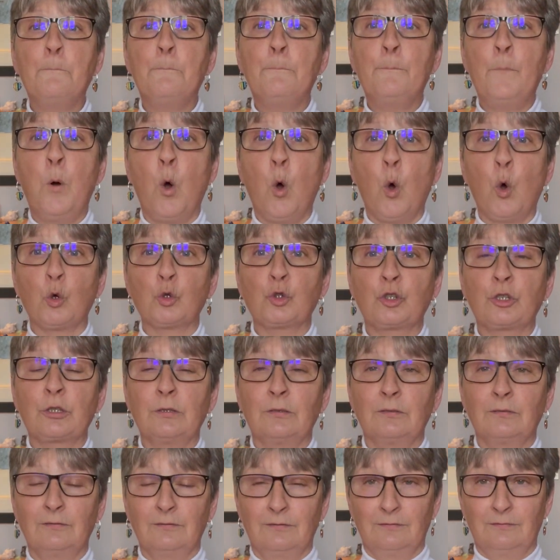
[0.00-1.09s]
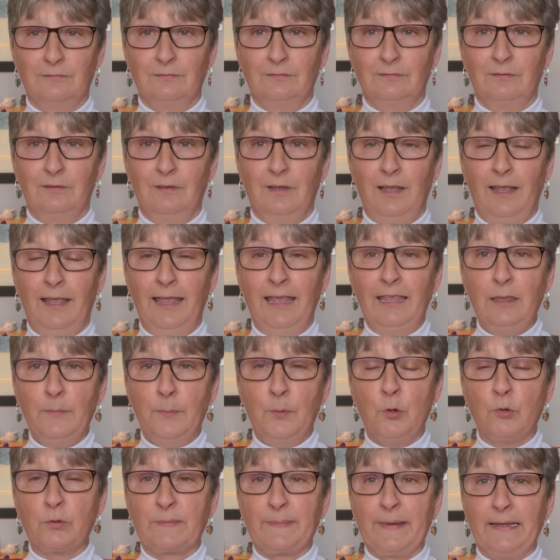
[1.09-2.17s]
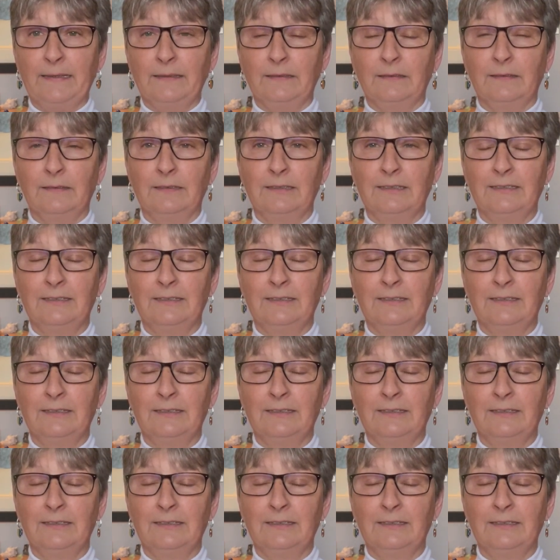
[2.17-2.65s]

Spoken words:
pause. Hit the pause button.